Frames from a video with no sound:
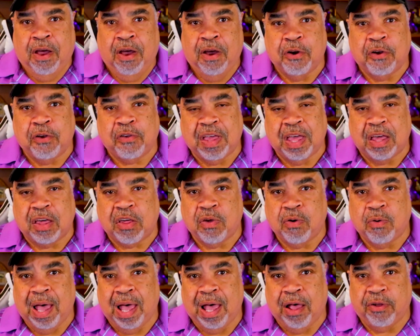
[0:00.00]
her
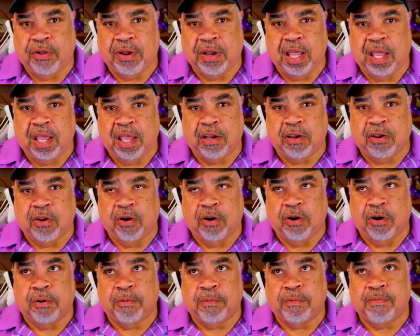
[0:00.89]
sexuality and
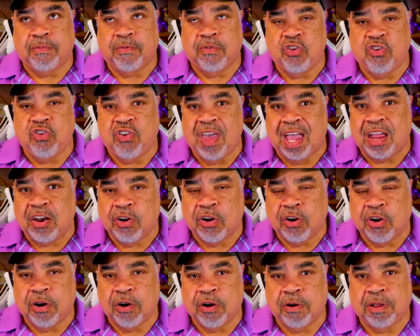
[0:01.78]
her
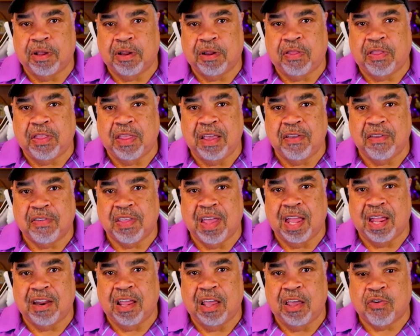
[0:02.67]
gender and things of
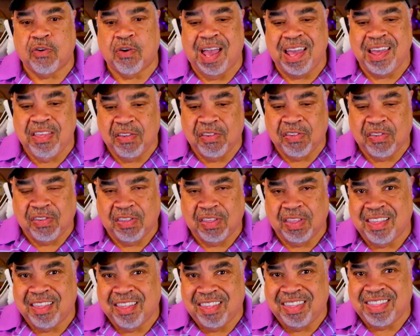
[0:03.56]
that nature. I
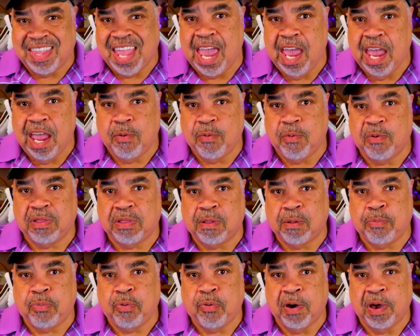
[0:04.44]
just stayed with
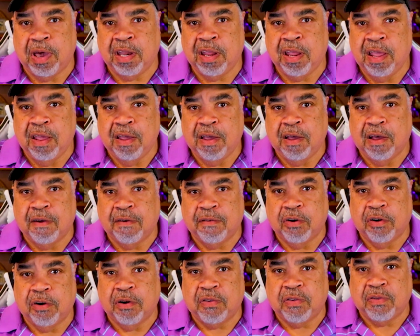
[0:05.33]
the point
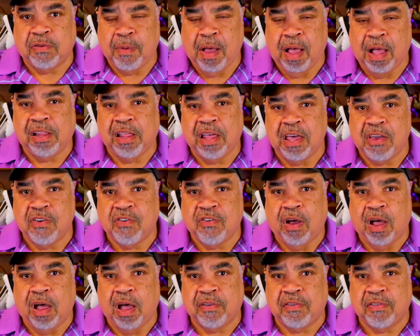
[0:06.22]
of her smuggling
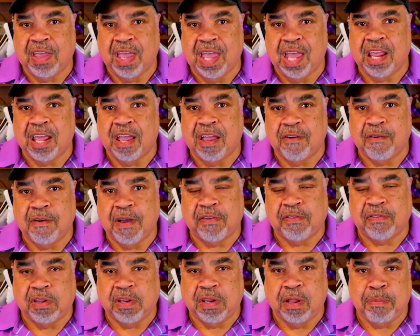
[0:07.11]
drugs, getting
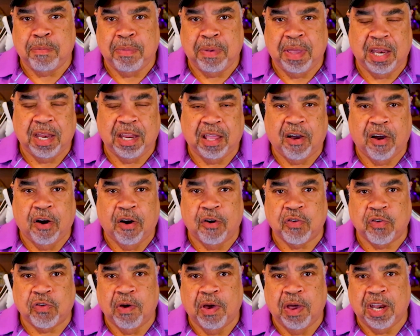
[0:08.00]
arrested, and being
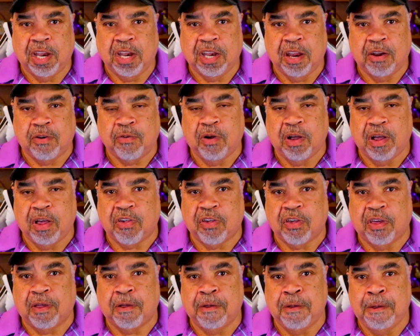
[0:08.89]
incarcerated in
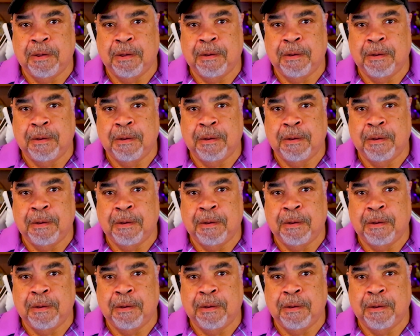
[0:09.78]
Russia.